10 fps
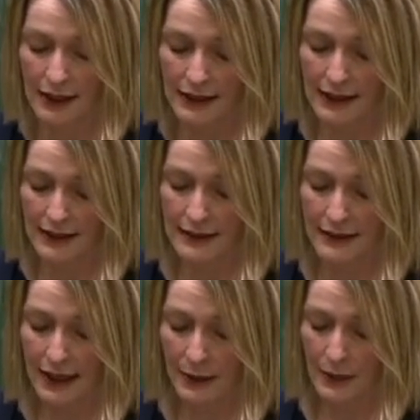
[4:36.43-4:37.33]
This
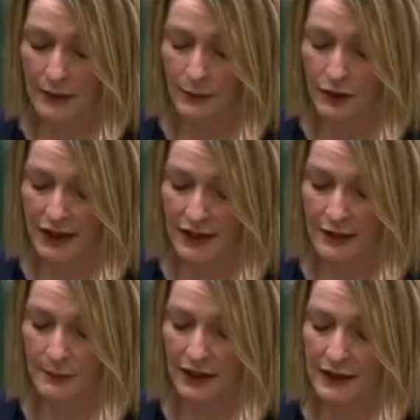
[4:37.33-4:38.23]
same
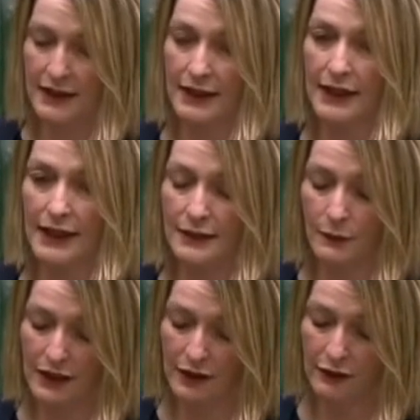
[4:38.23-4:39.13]
unpredictability is
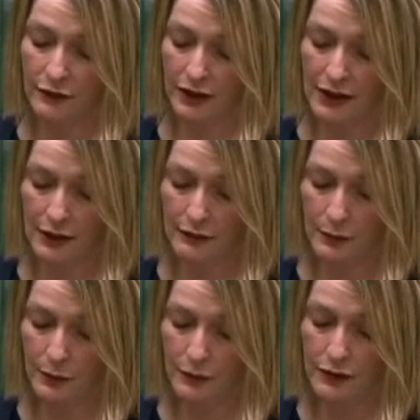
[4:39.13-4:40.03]
why the three-year
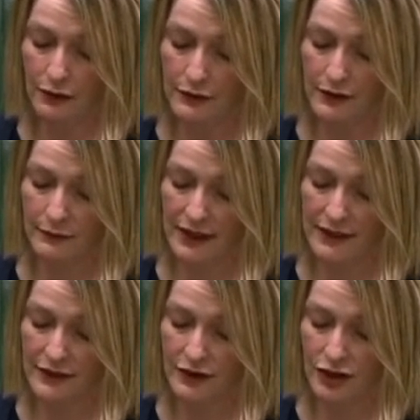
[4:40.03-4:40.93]
award also
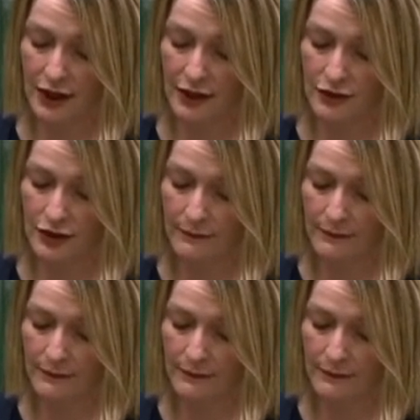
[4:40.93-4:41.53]
needs to change.